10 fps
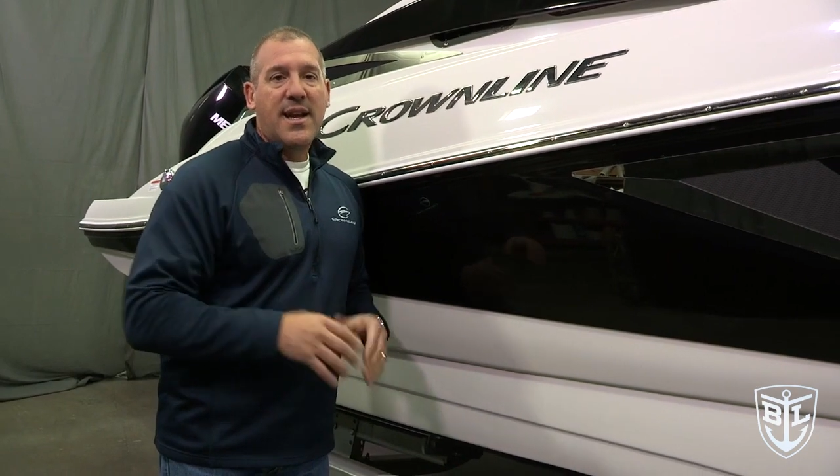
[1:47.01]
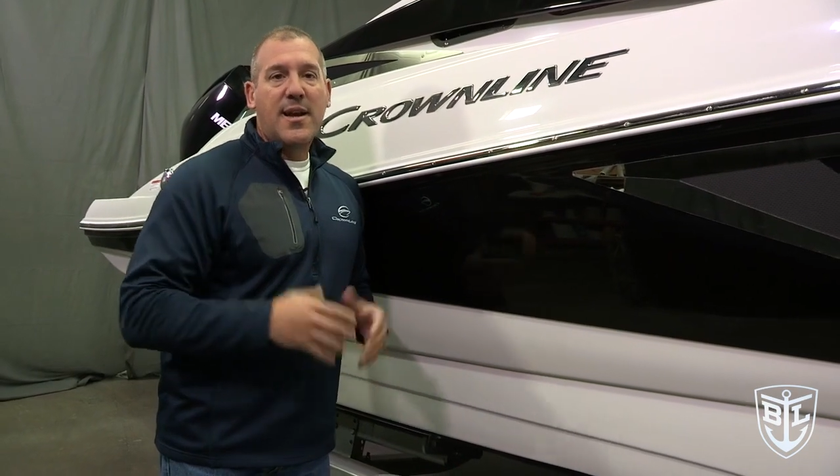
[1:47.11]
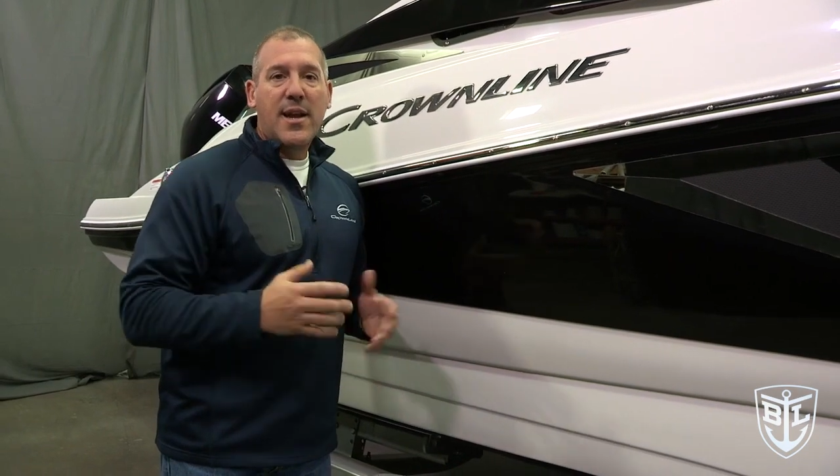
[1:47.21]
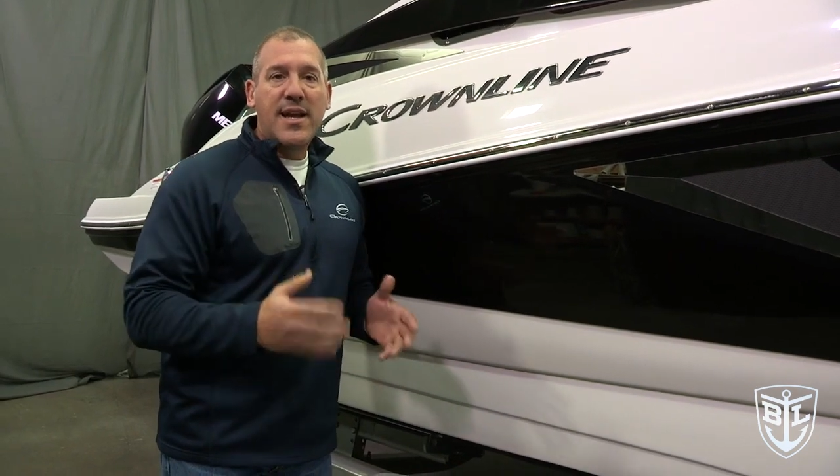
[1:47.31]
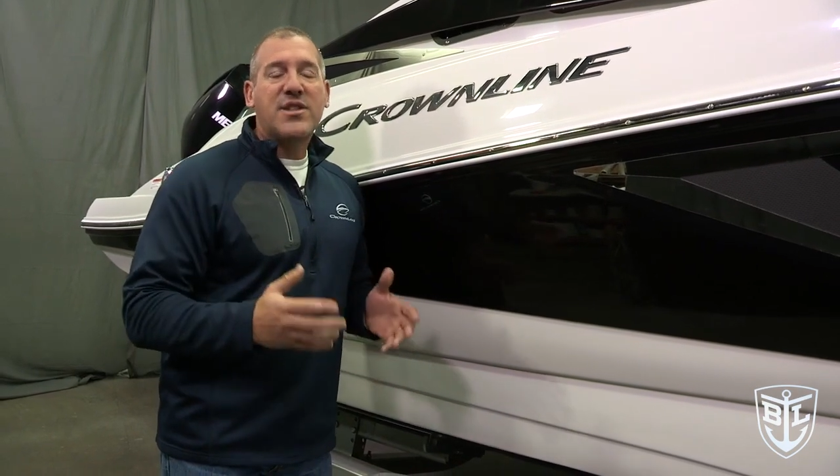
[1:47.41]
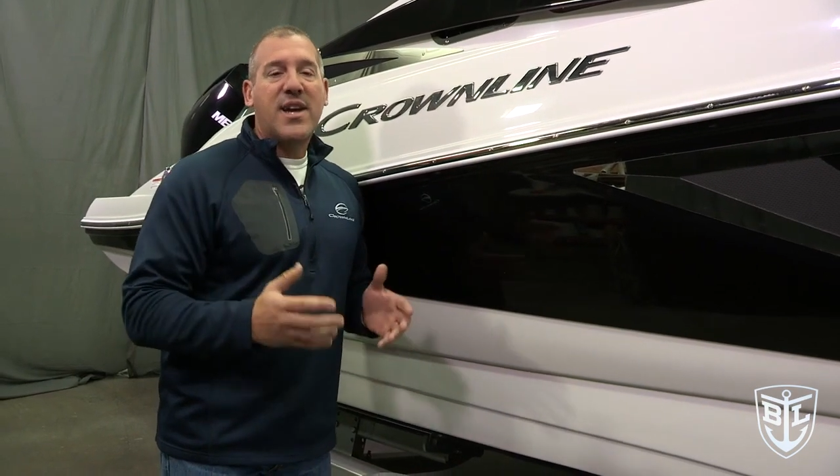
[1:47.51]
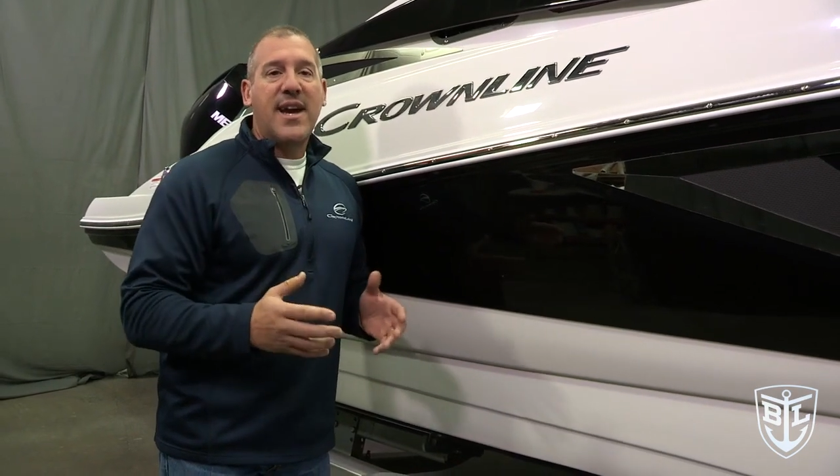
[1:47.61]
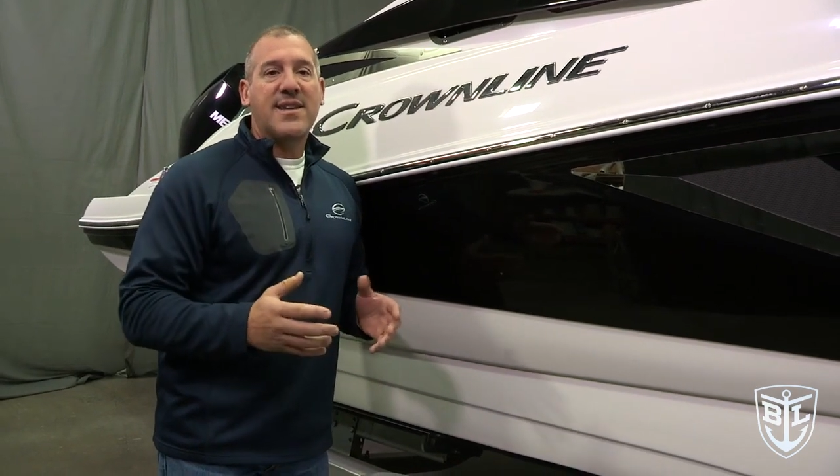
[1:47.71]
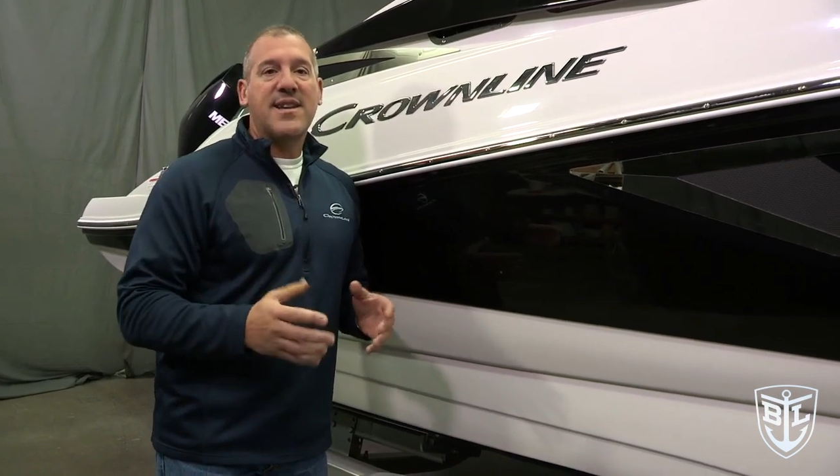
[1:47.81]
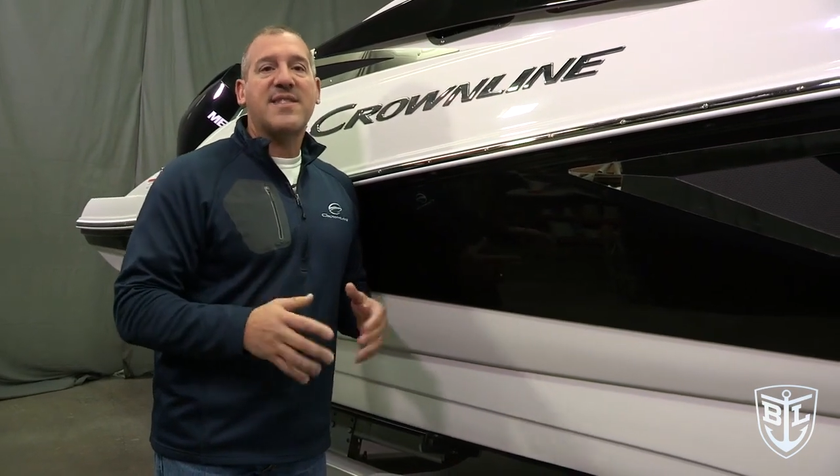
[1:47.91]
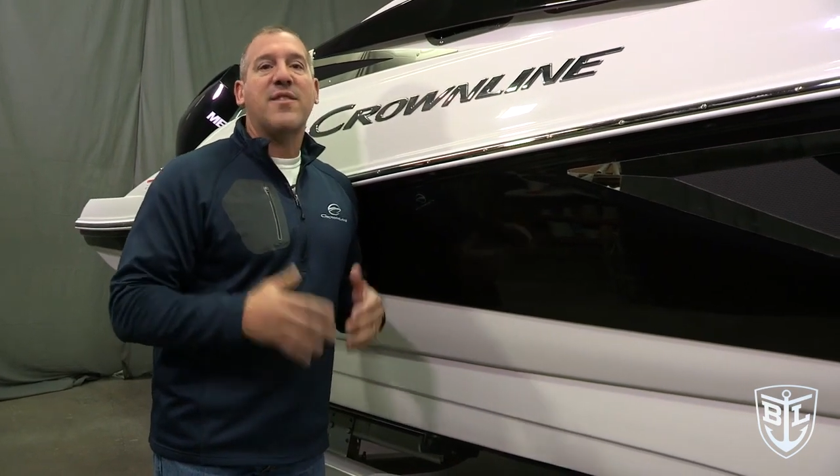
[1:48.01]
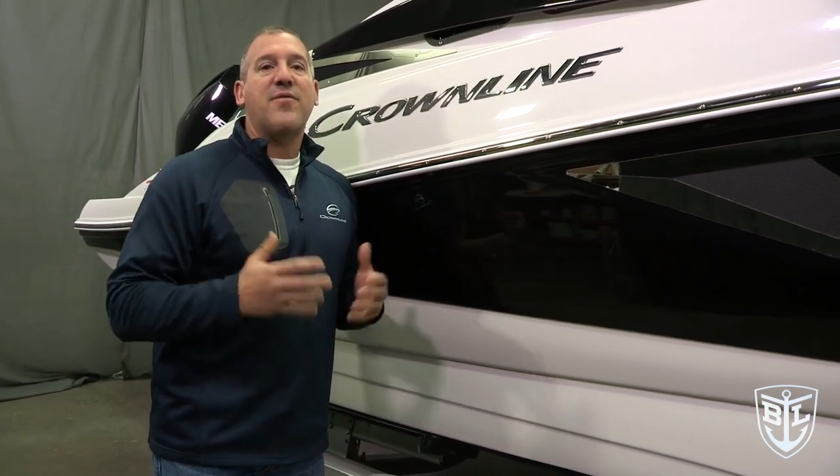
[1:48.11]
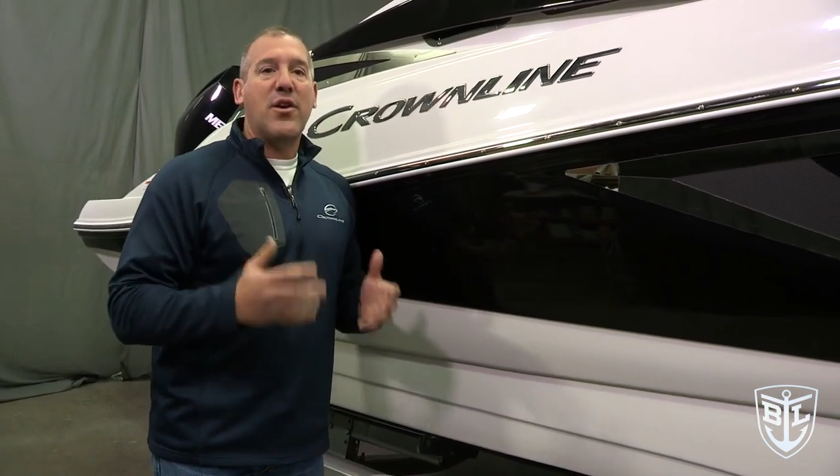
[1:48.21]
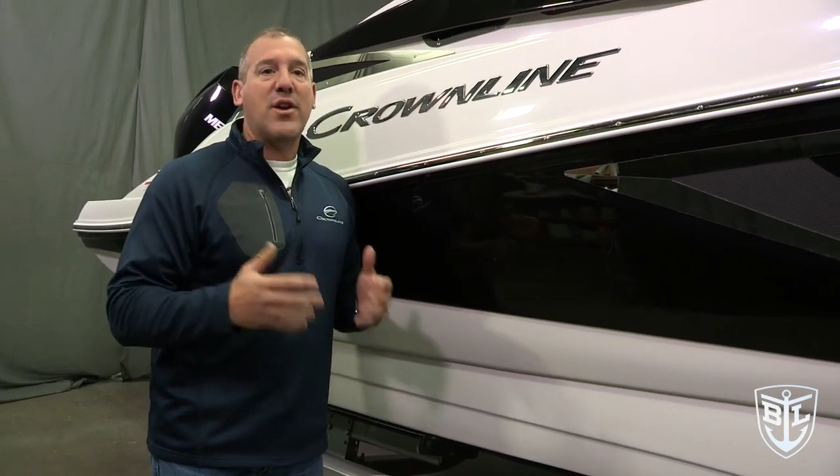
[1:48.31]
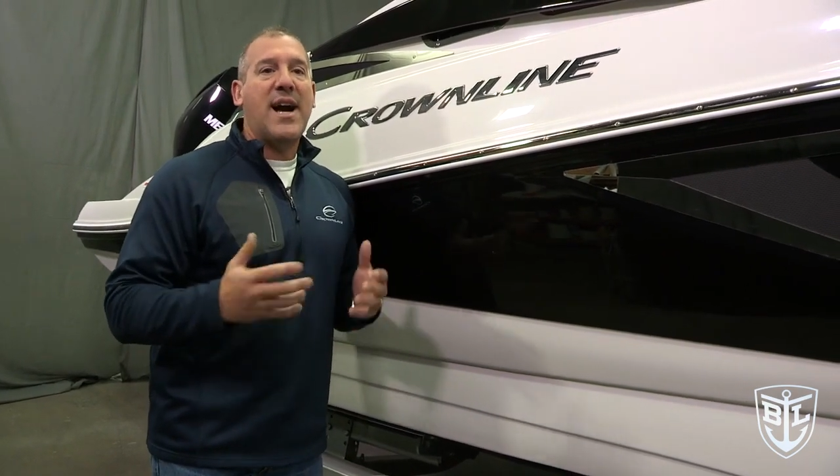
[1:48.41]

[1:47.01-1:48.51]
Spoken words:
In each case, it's a very